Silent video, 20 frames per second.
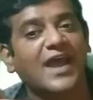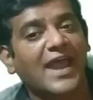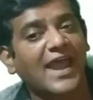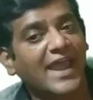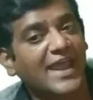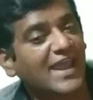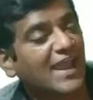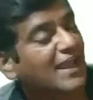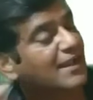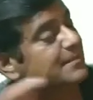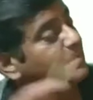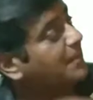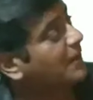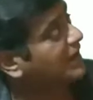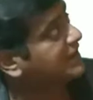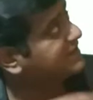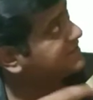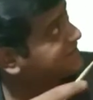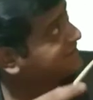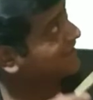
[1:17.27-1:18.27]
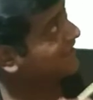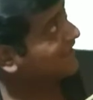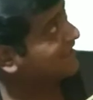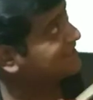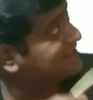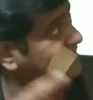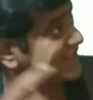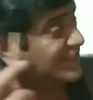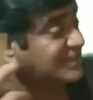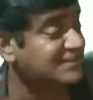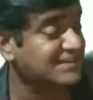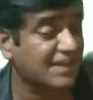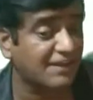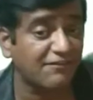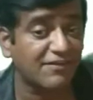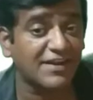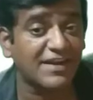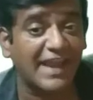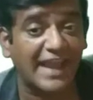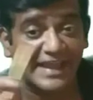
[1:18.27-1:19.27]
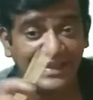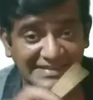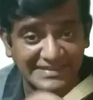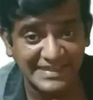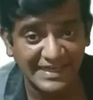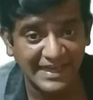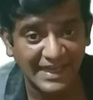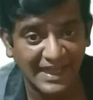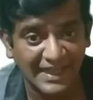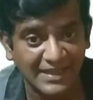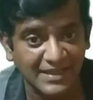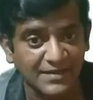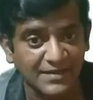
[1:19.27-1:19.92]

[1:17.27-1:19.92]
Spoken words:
Again by sales he has given 8 lakh.